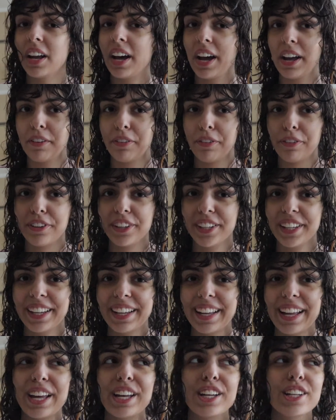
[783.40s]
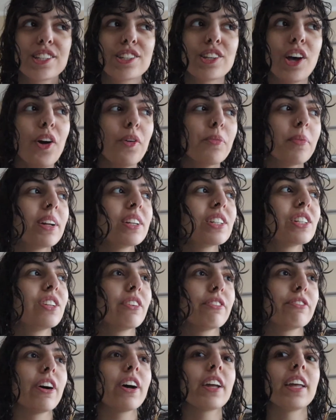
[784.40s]
life, so much
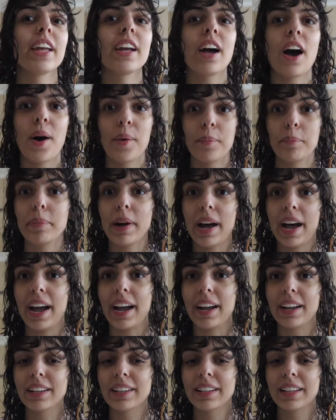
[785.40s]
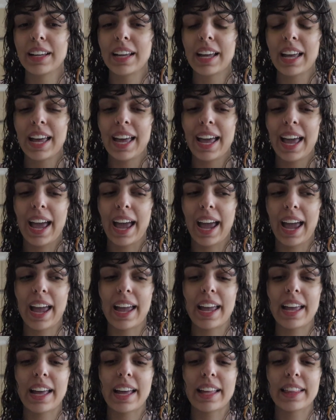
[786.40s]
to fucking unpack
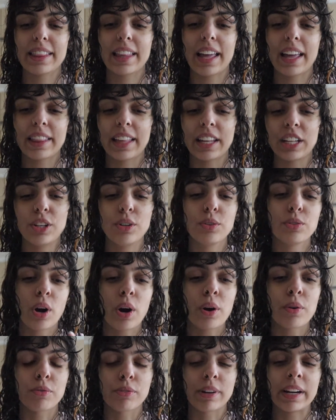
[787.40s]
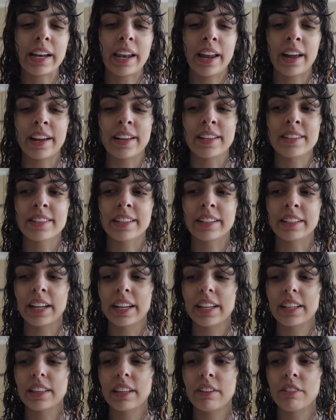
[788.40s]
that you don't realise, and
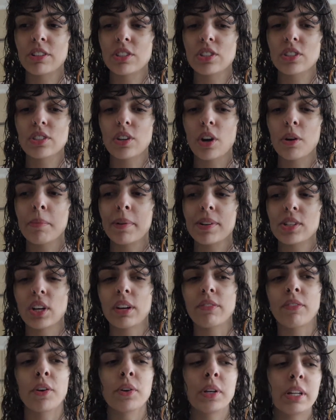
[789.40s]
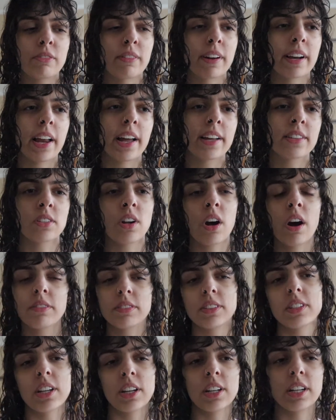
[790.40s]
like there is so much I've only realised
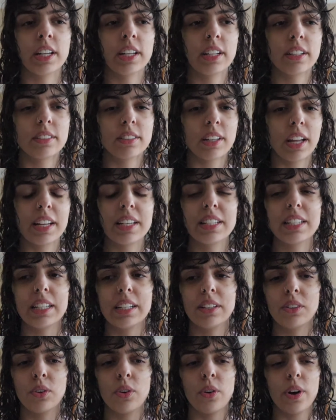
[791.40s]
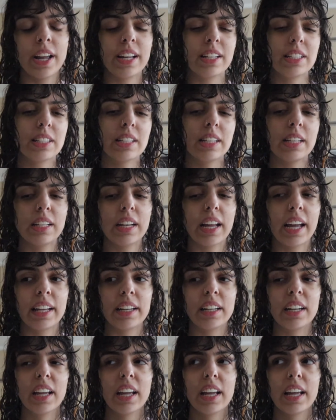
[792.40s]
after turning nineteen or eighteen,
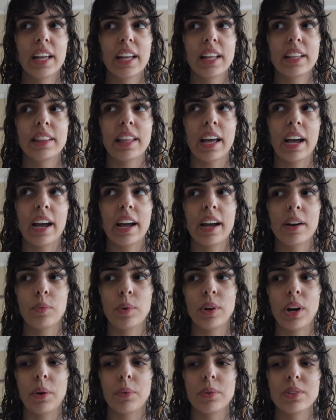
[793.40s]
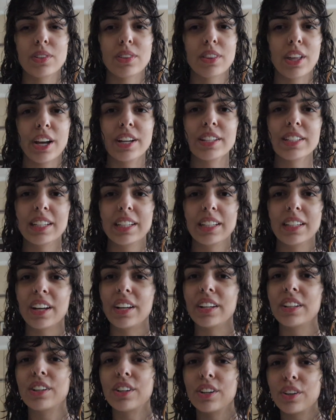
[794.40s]
and that when I was thirteen
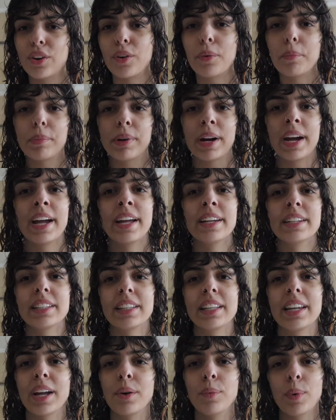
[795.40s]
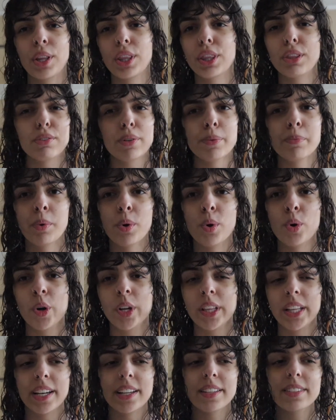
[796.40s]
I couldn't comprehend, and then I went through more,
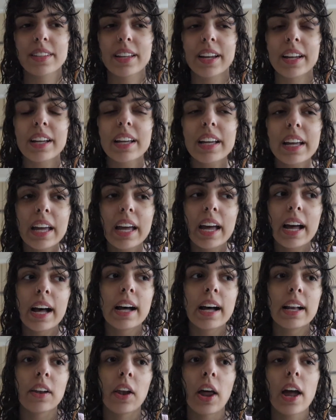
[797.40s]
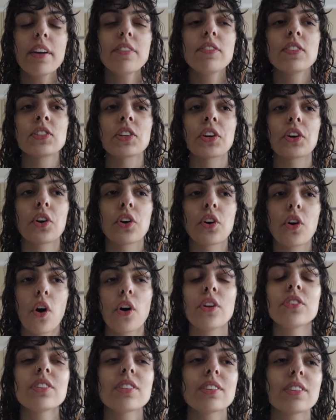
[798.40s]
and then it's like life is a
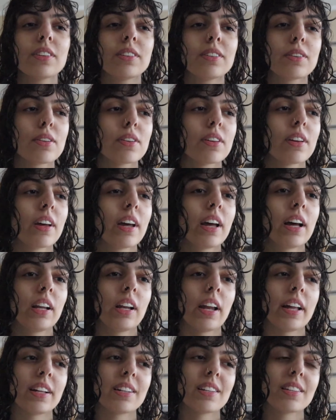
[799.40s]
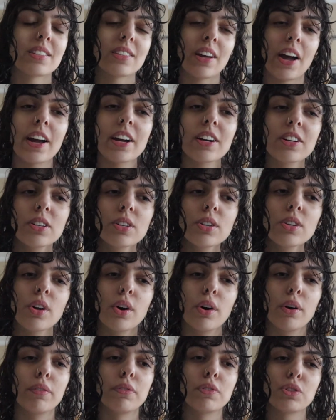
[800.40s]
constant like cycle
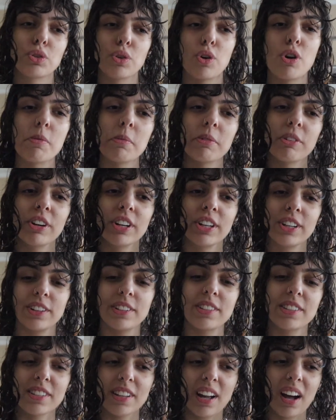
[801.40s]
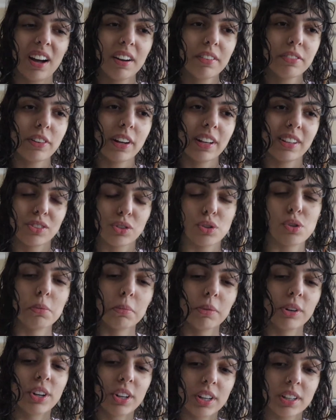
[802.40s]
of trauma and good stuff and
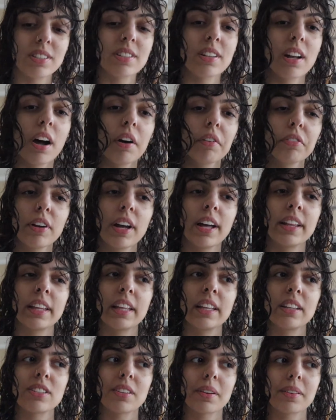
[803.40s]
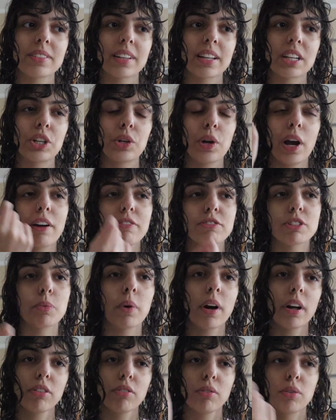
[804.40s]
trauma and good stuff, and then so it's like you have to
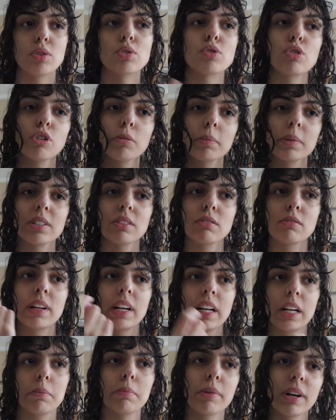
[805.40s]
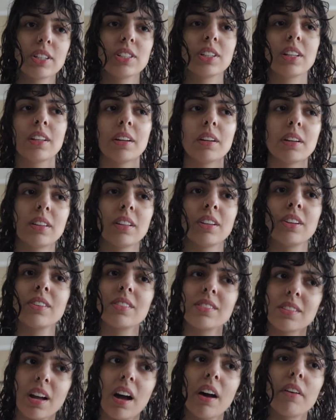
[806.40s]
work through the trauma to really appreciate the
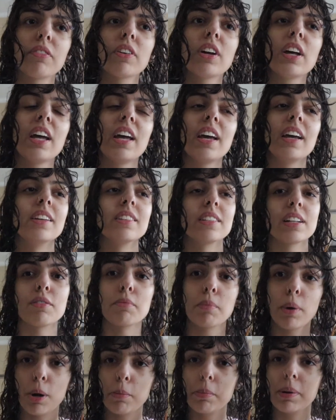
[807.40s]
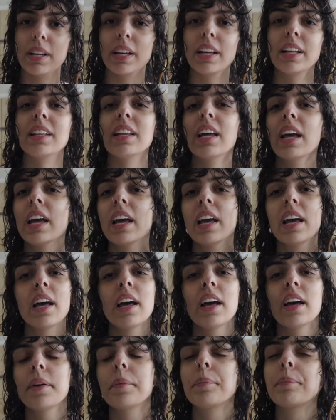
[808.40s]
good stuff instead of moping it. And
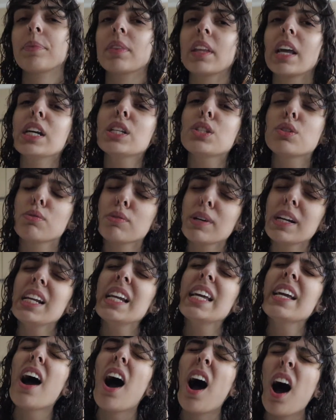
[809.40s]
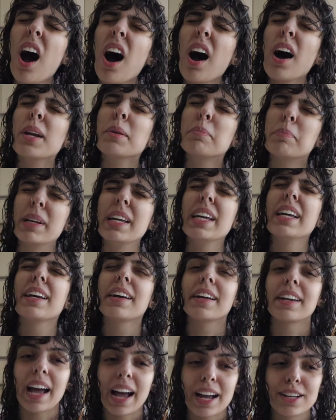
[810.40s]
it's really hard being
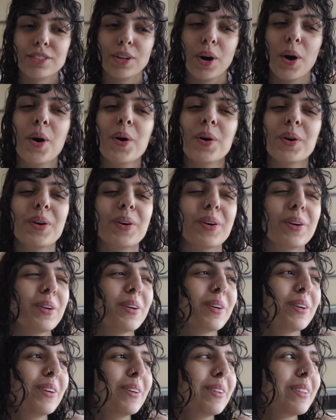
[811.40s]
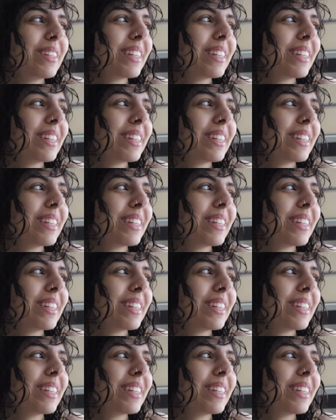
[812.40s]
an adult,